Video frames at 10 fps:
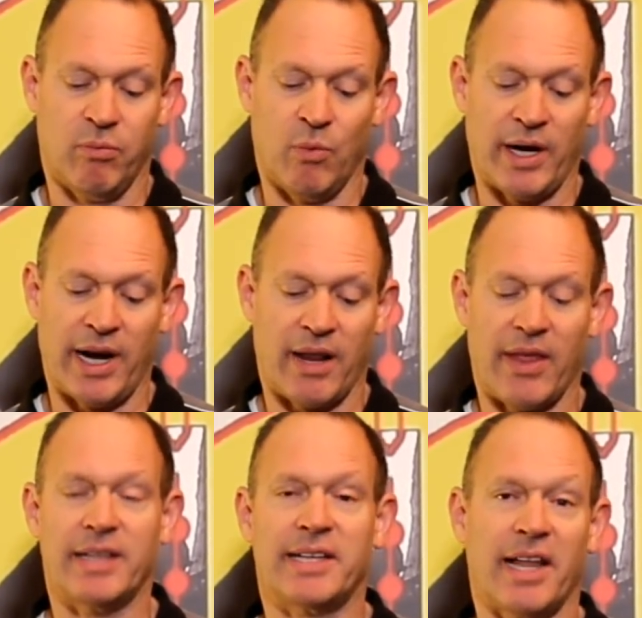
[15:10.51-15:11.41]
one out of
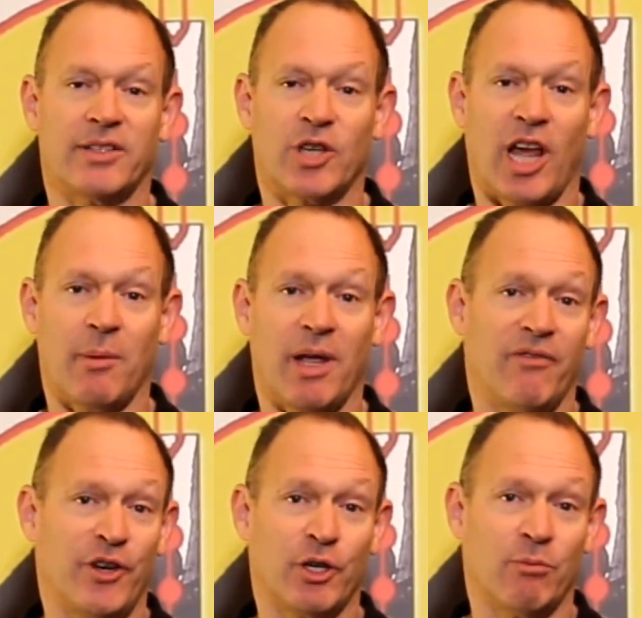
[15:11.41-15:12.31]
that 10 is going to be an
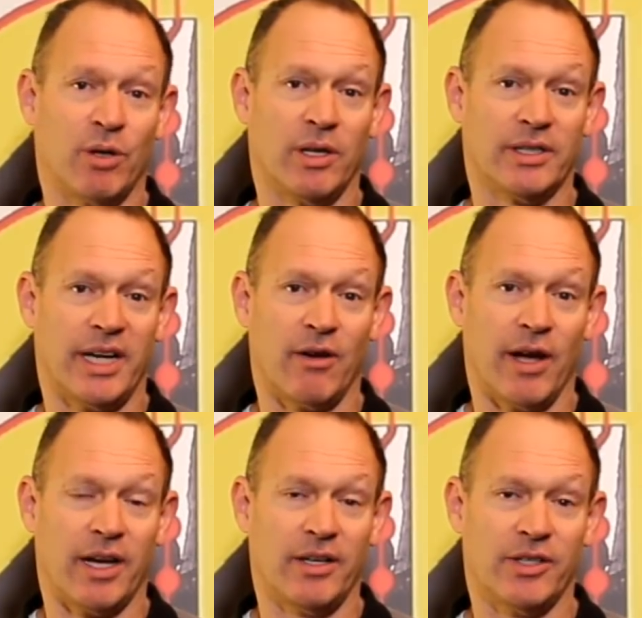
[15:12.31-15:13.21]
efficient bullet, and
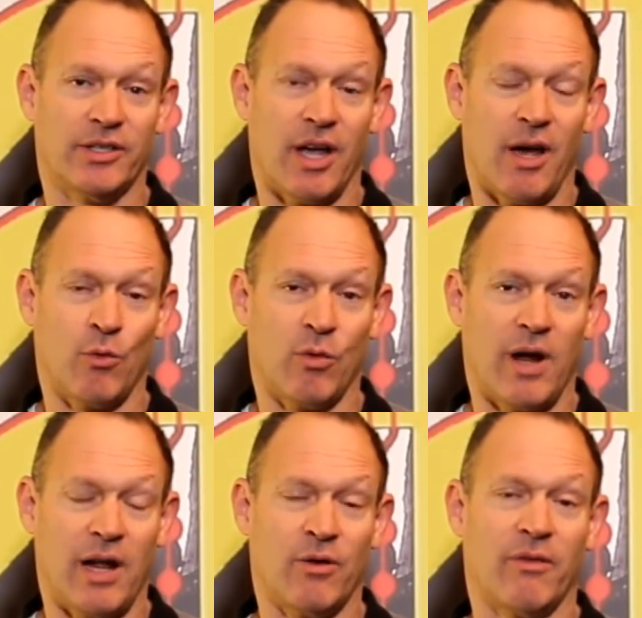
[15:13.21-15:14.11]
I can just go and order
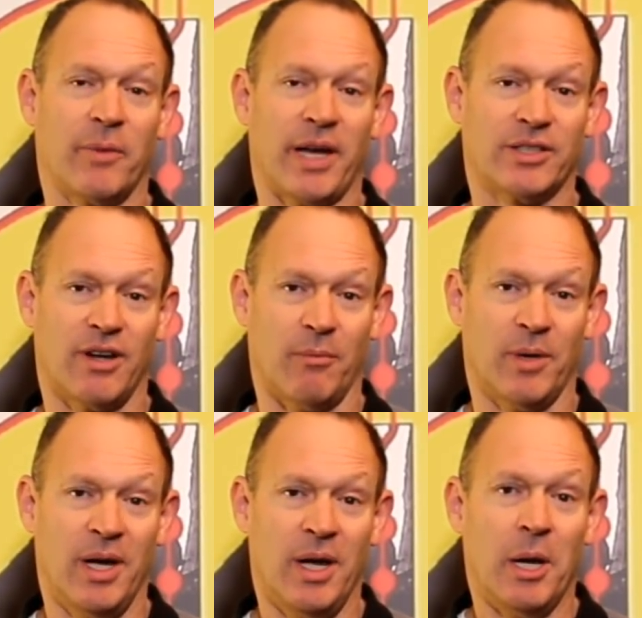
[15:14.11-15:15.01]
100 of them next time.
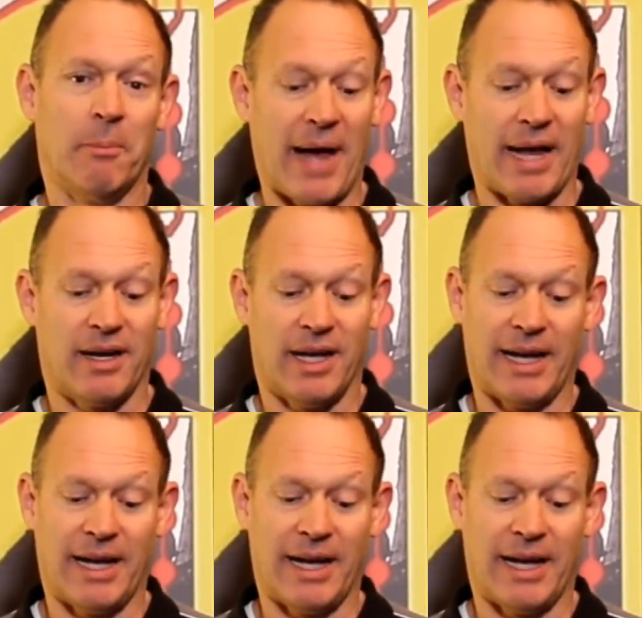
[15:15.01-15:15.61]
But